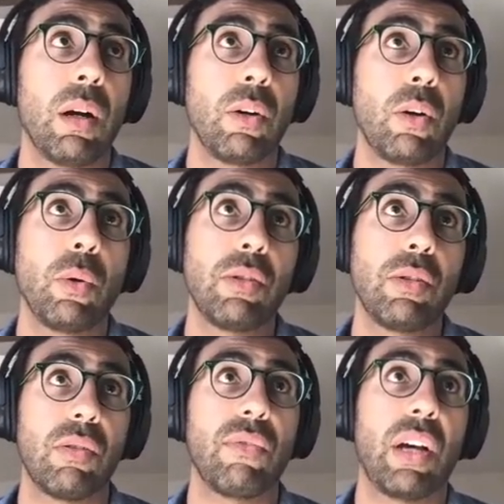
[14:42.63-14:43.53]
are
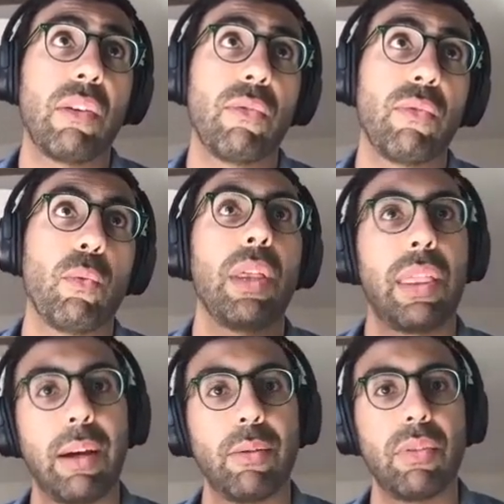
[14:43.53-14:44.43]
going to survive
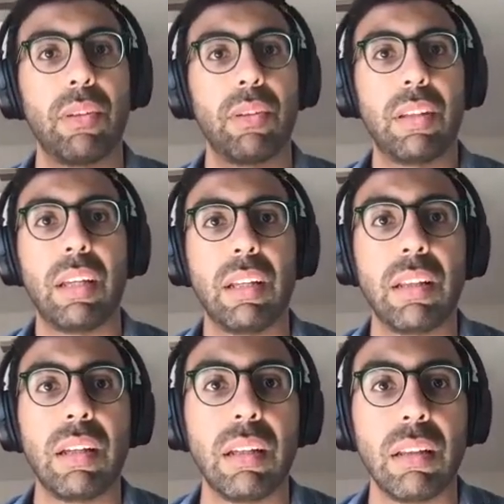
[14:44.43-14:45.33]
without
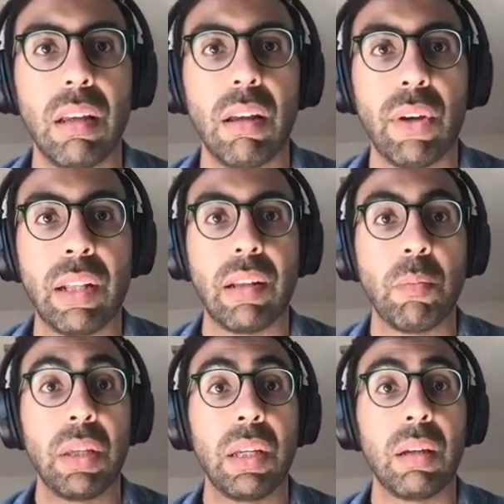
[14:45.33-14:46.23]
the
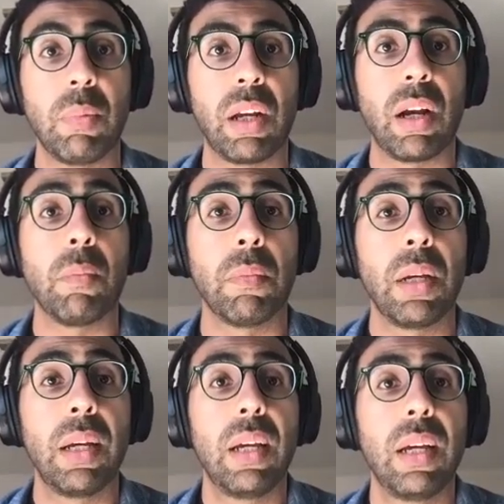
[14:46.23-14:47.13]
event and
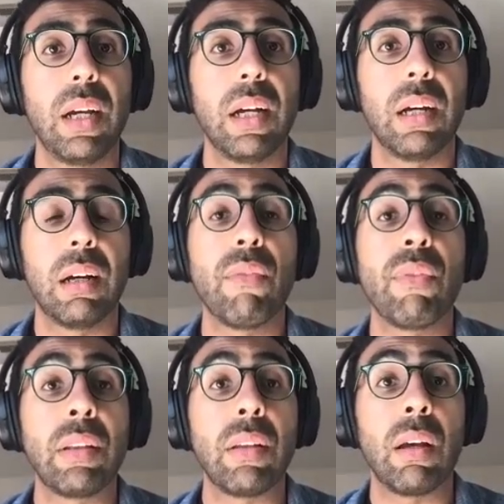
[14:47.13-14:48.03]
become
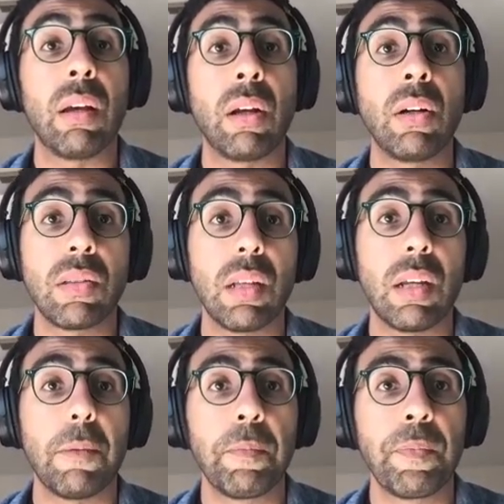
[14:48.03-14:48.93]
event
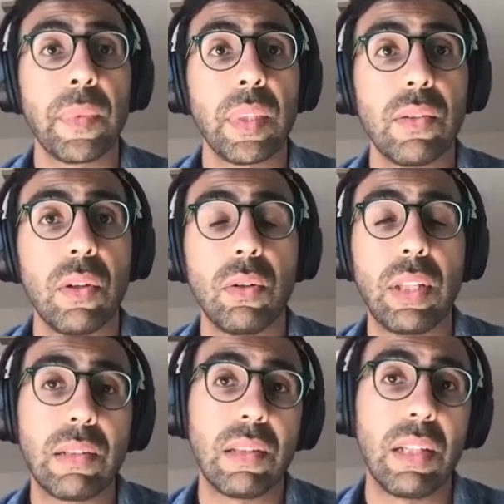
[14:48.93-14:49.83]
agnostic.
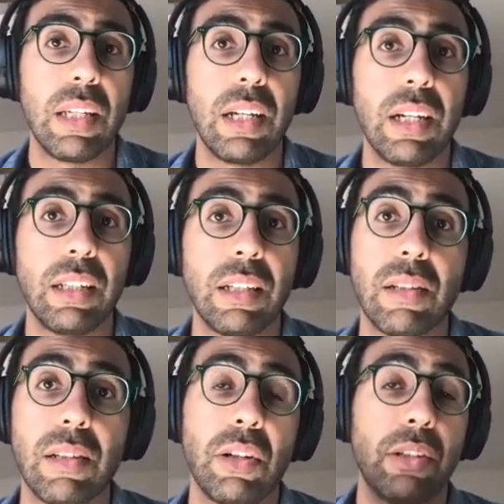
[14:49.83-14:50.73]
So that's the
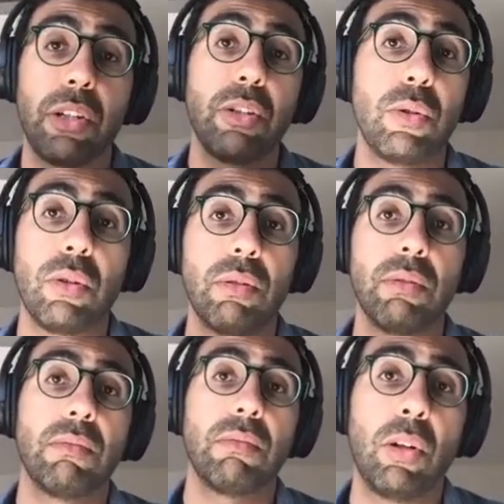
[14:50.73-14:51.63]
challenge.
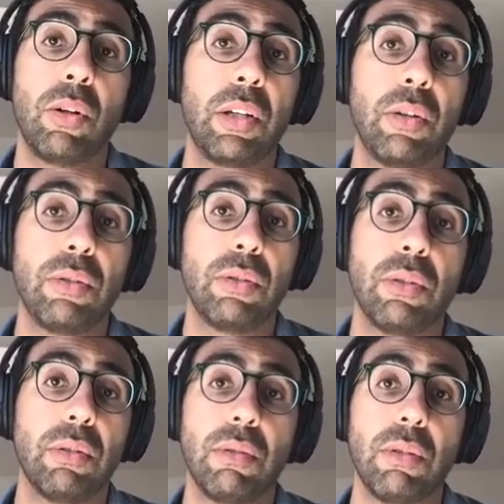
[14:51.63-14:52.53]
Lauri,
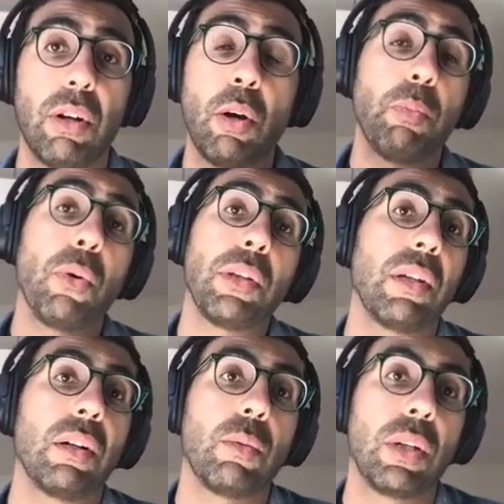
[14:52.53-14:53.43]
you're on
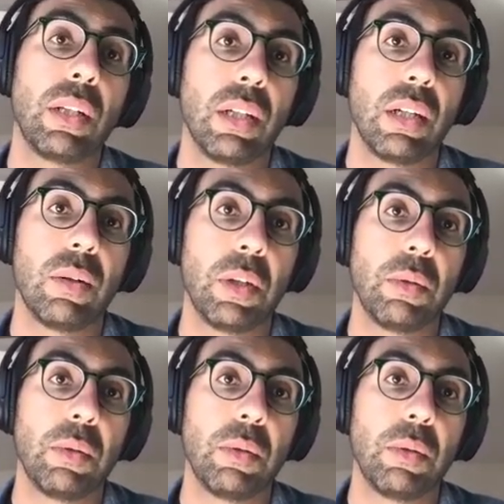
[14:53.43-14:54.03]
point here when